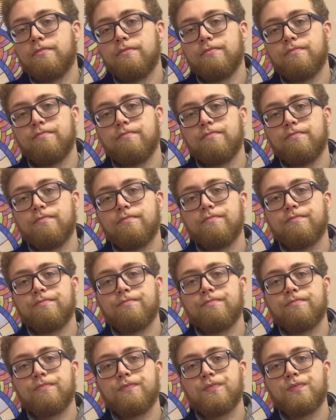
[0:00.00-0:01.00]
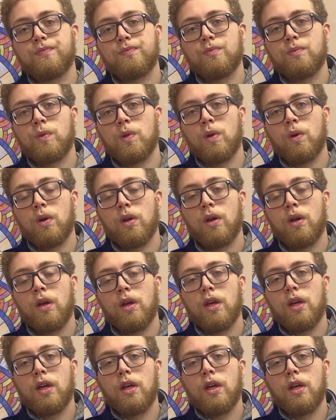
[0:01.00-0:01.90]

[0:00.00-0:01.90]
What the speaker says: Nothing is said.